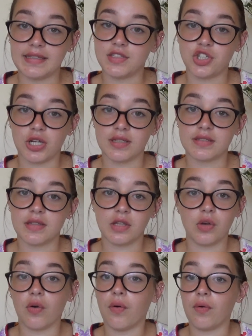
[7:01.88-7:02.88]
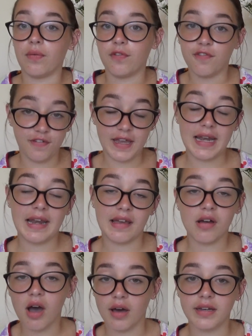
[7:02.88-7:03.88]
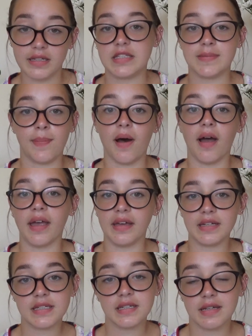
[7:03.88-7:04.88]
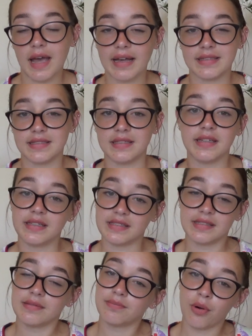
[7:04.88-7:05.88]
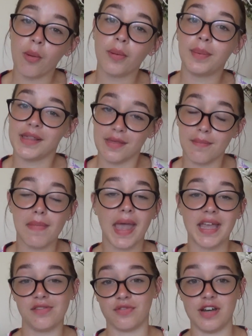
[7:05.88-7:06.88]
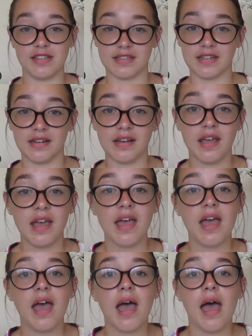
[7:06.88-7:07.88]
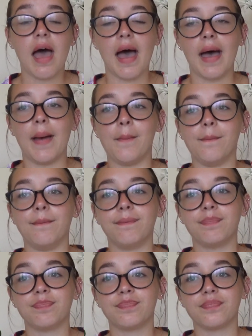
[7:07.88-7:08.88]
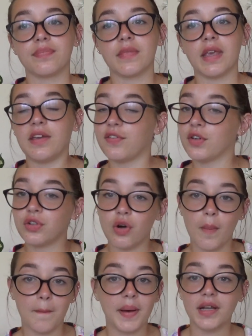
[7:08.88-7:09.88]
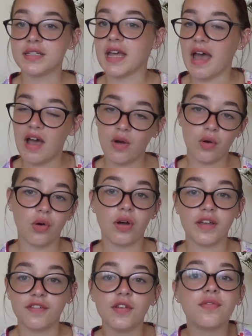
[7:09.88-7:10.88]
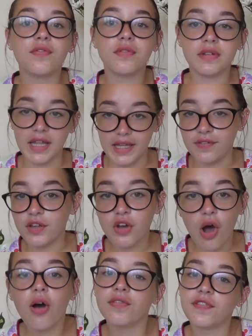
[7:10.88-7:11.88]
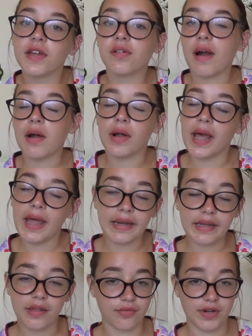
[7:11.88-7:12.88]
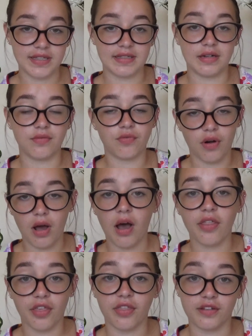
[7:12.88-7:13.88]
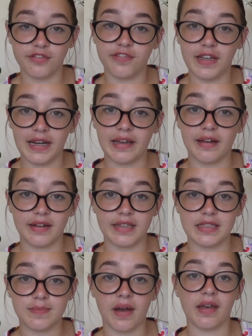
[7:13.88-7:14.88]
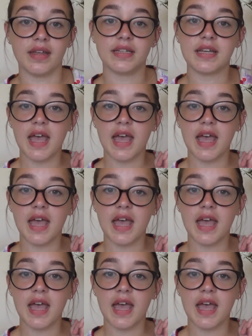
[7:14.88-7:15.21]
just that you're feeling uninspired, as is probably the main reason, if you're not burnt out, or if you can't figure out any other reason other than feeling uninspired,